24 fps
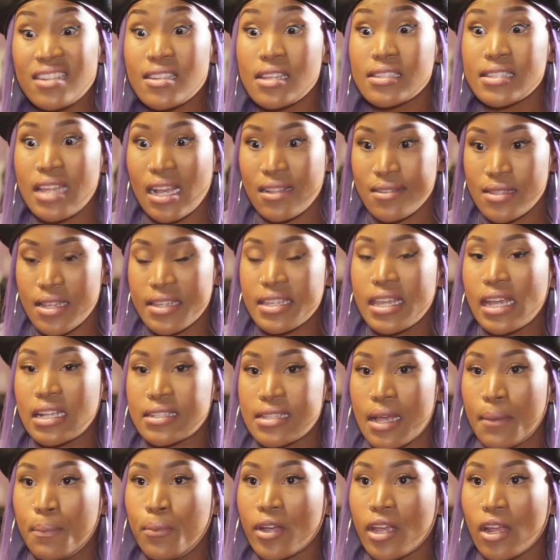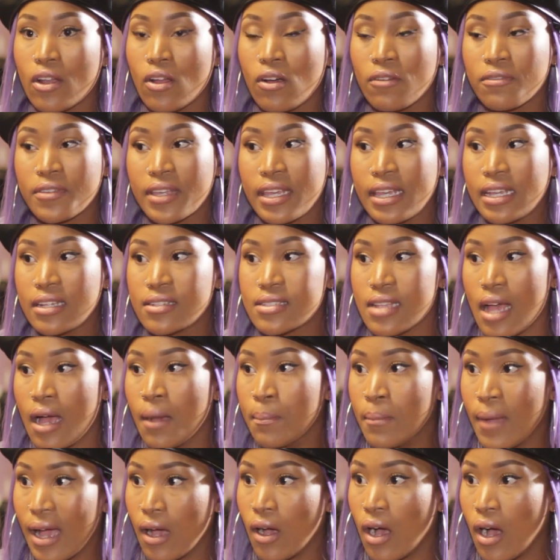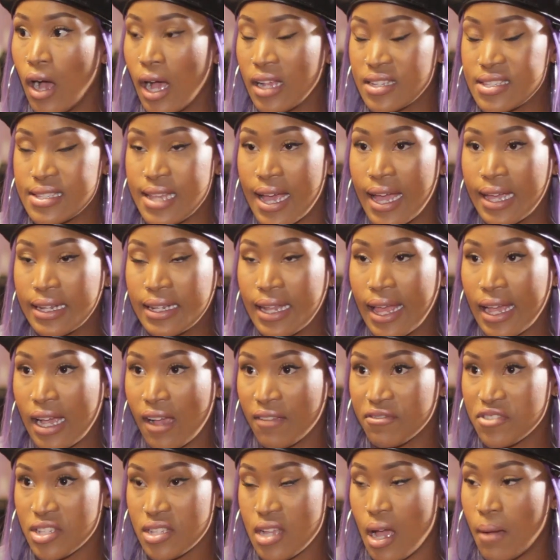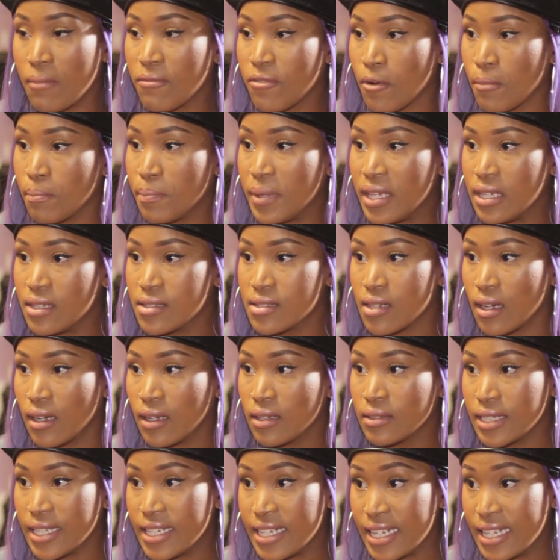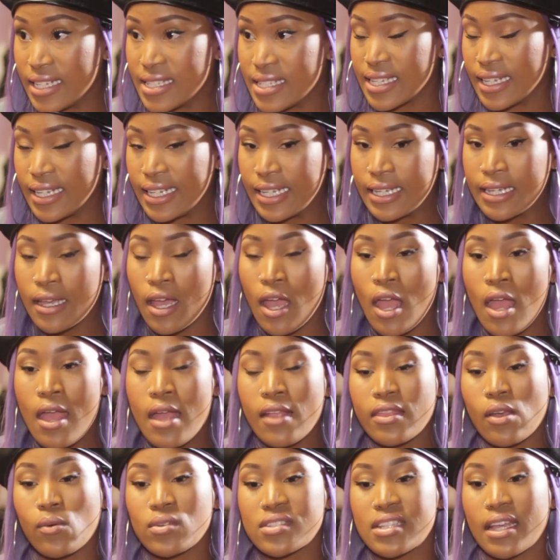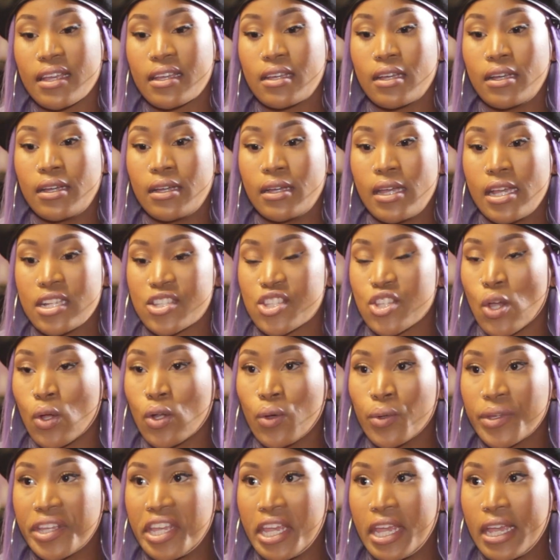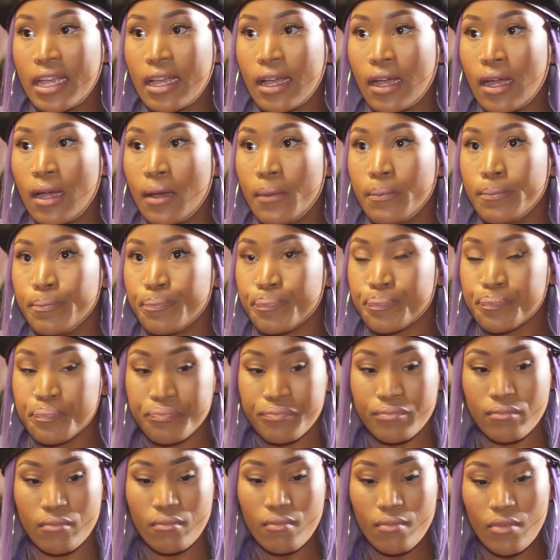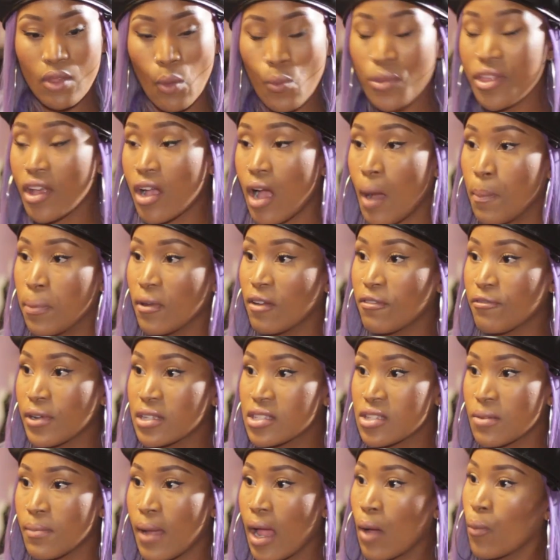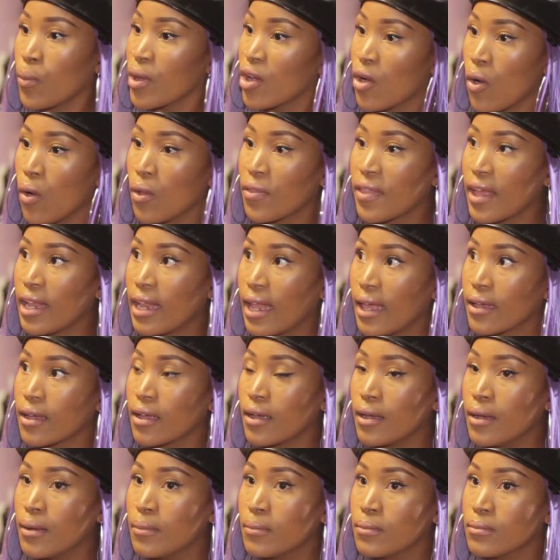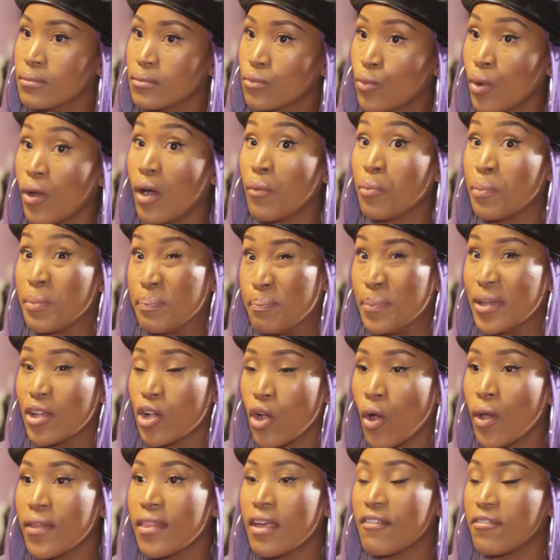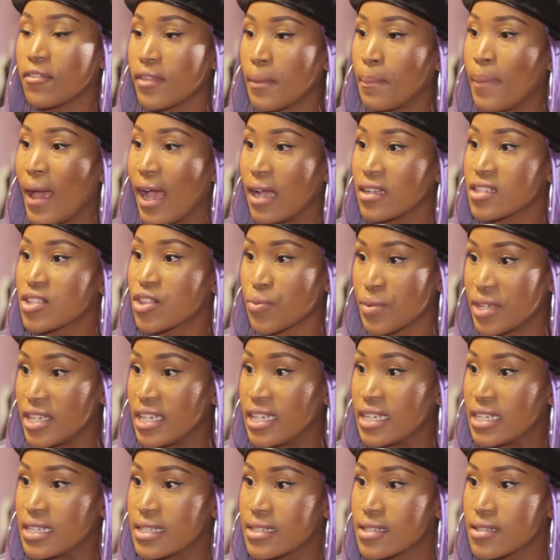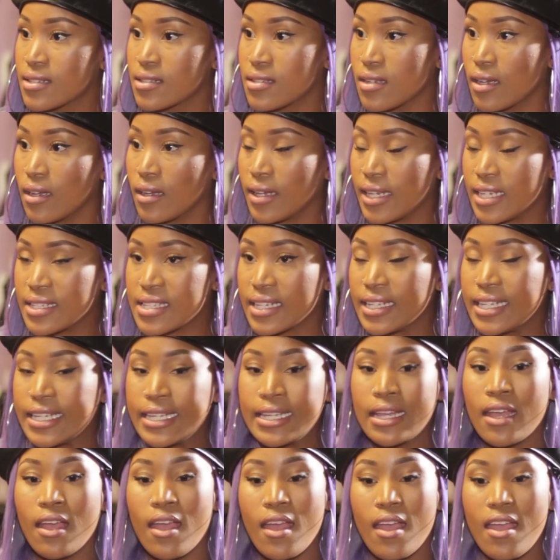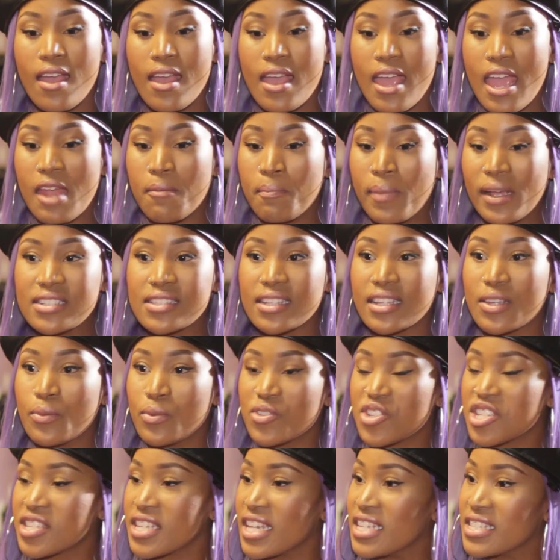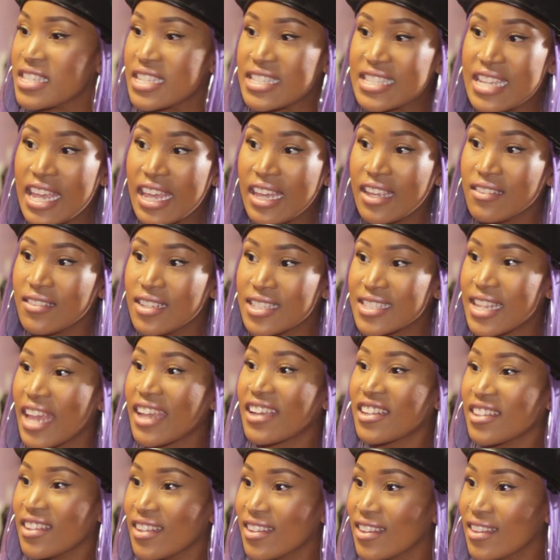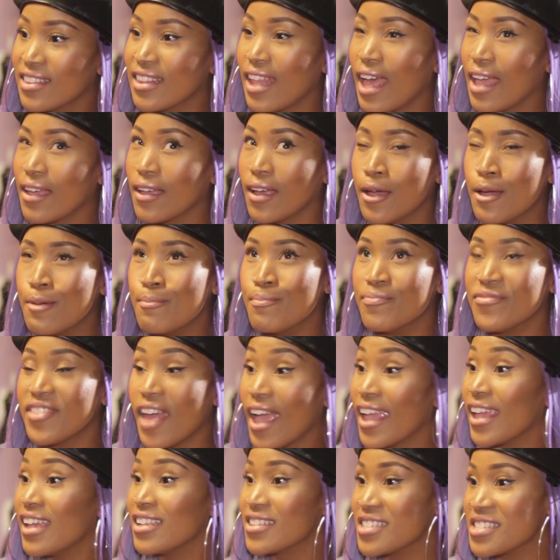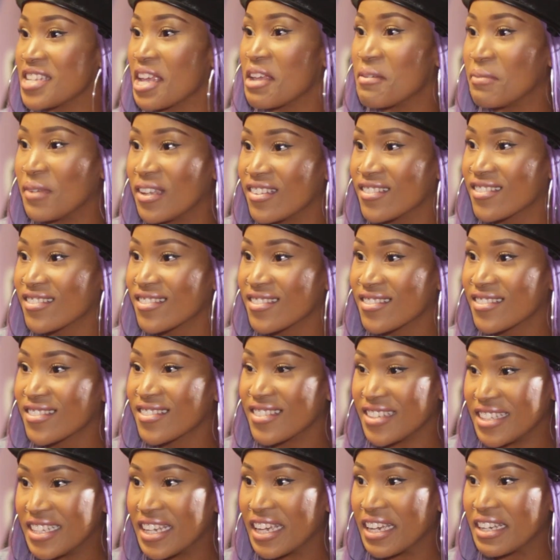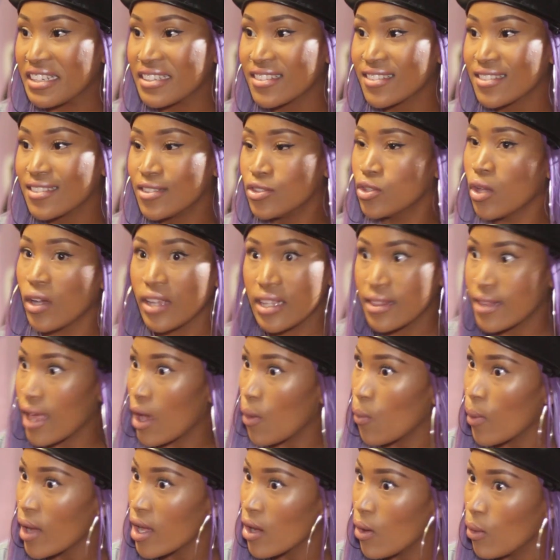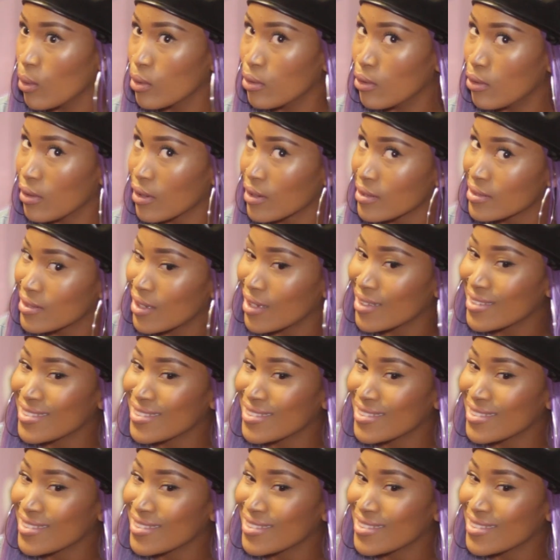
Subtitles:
As a dancer, yes, I book a lot of gigs aside. Like I've just come from Pisa Italy. That was like a solo gig with a couple of friends of mine. We go there like, well, I've been going there for the past 3 years to Italy. And basically we just entertain. It's like night entertainment. Not in that way, oh Lord.